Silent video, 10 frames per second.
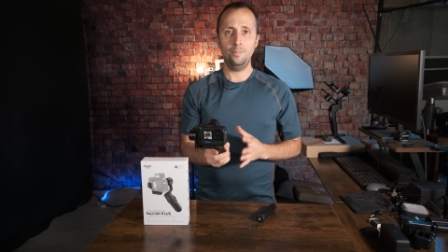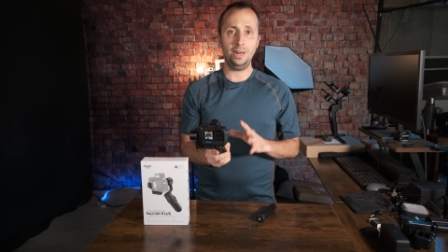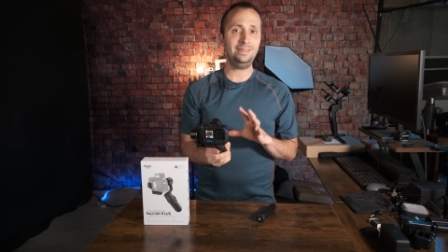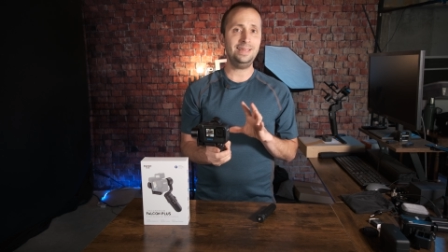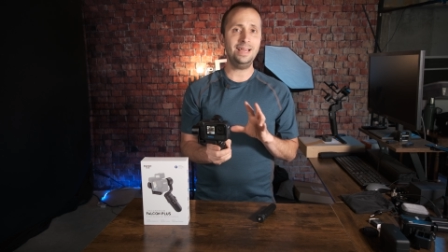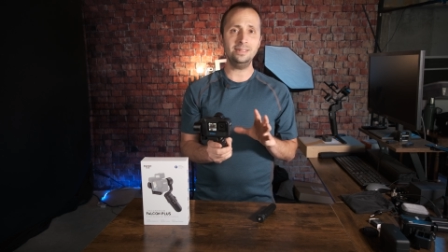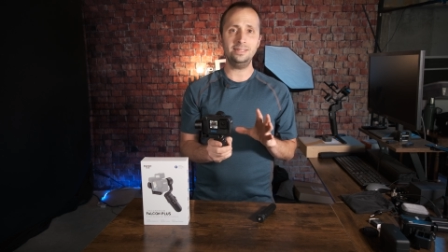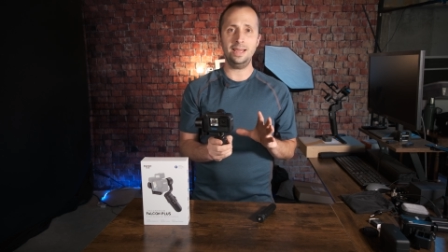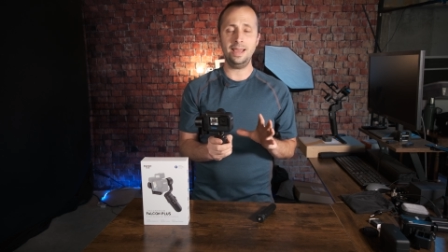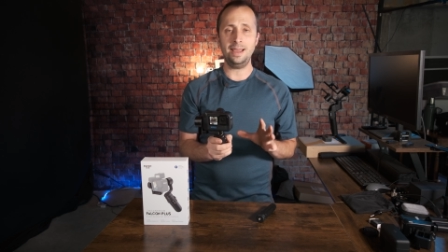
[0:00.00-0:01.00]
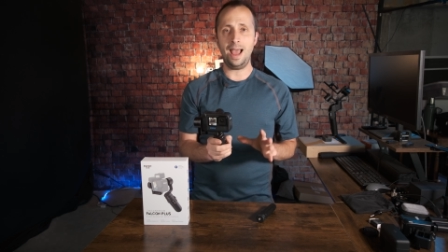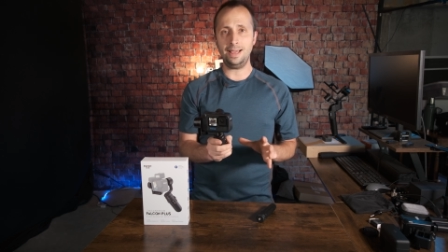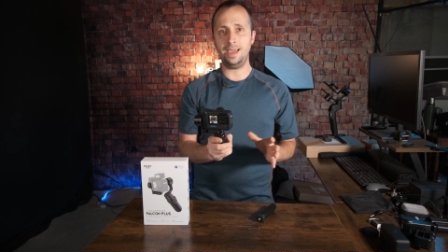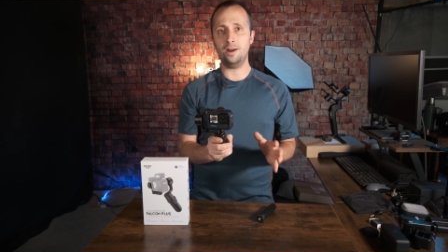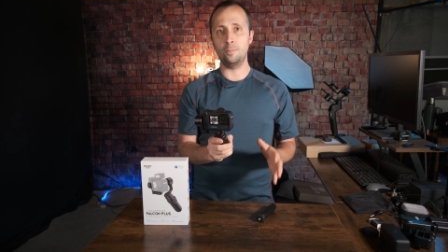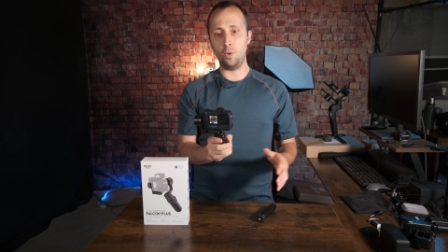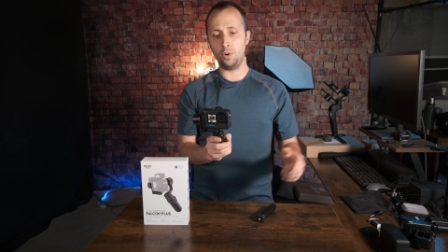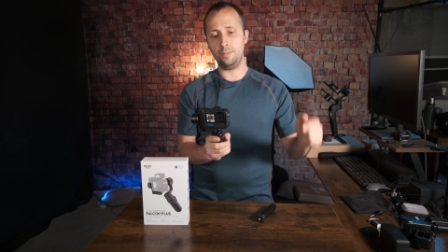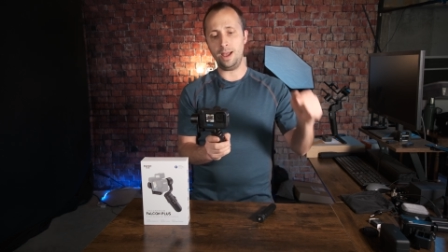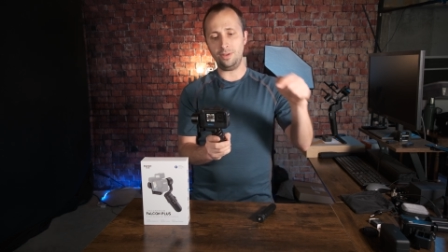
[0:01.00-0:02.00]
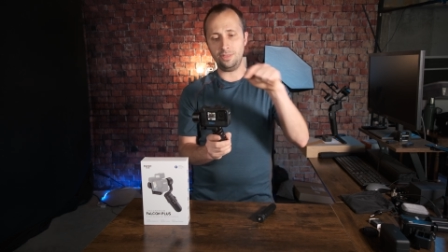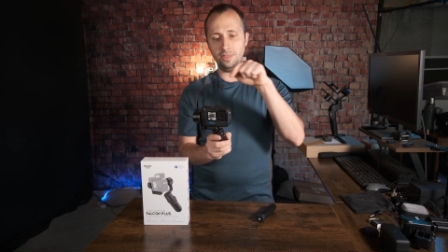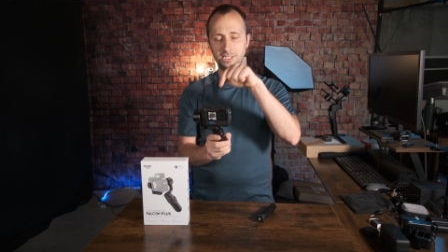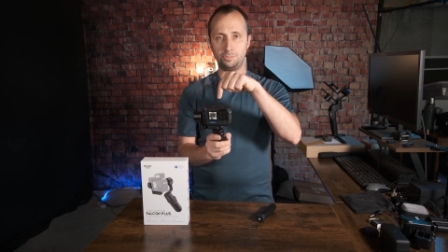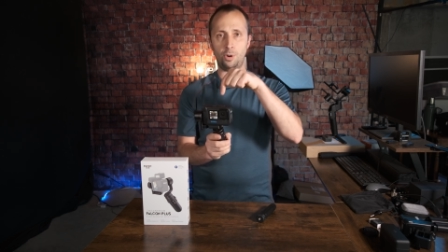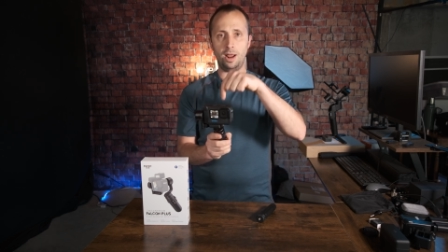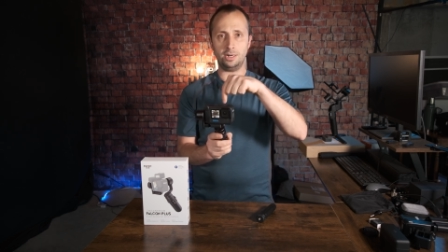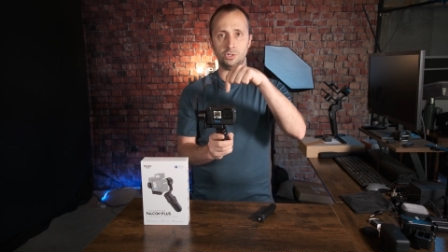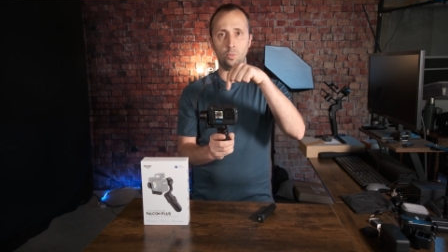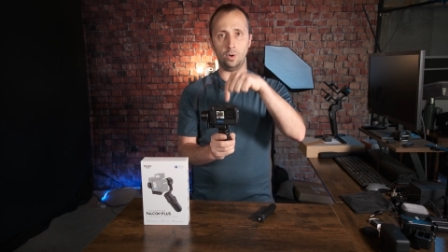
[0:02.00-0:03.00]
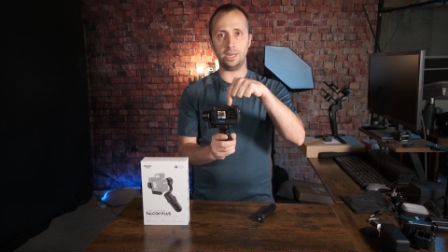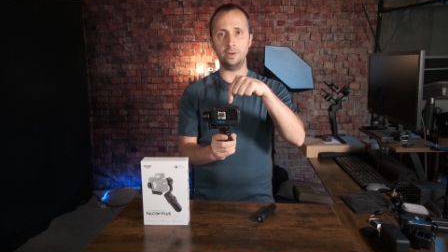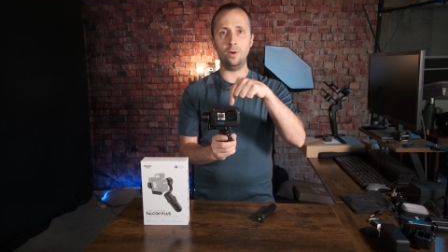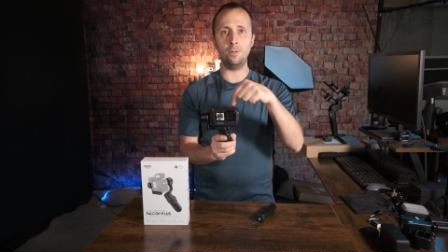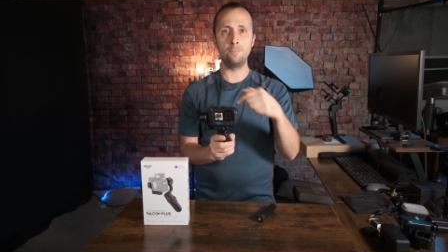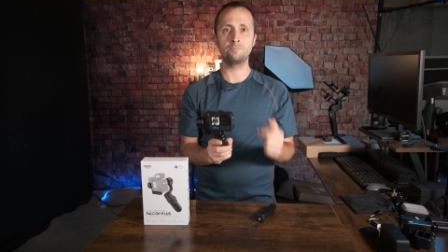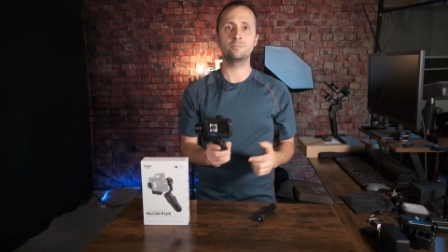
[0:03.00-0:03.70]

But at the end of the day, I care more about this product working well,